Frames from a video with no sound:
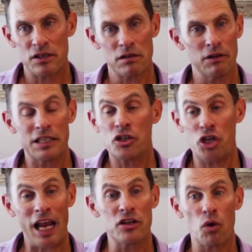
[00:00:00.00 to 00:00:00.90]
Let's
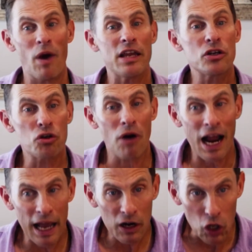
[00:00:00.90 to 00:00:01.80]
change the way you
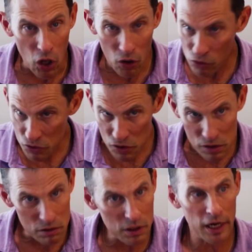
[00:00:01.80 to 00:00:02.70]
try on clothes.
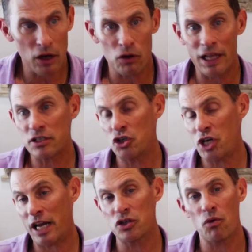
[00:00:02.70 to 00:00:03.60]
Let's
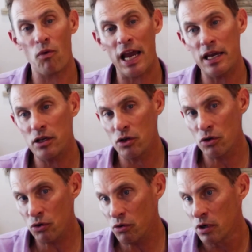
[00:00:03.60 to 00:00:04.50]
change the way
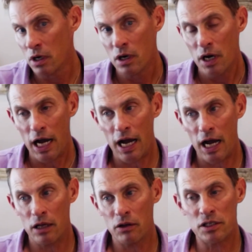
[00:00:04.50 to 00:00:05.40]
you,
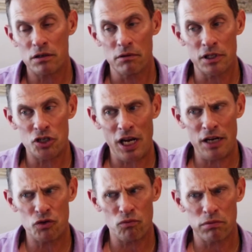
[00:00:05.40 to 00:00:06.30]

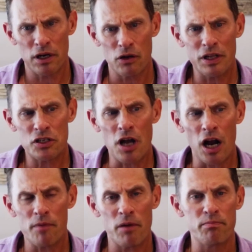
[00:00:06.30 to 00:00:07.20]
let's talk
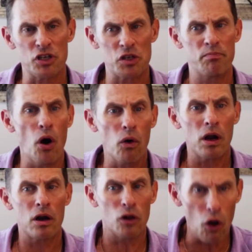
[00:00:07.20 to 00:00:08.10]
about
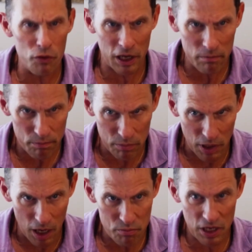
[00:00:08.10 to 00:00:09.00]
bespoke clothing
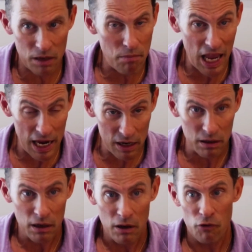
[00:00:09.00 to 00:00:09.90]
being
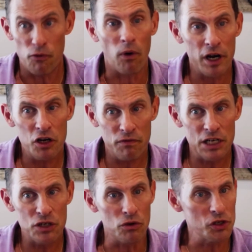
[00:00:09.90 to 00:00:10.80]
made for
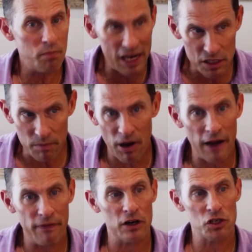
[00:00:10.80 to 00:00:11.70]
individuals based
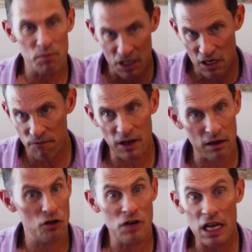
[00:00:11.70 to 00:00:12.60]
upon their
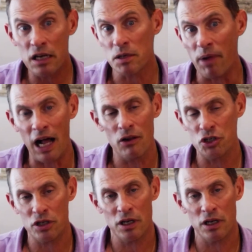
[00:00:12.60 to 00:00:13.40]
specific unique topology,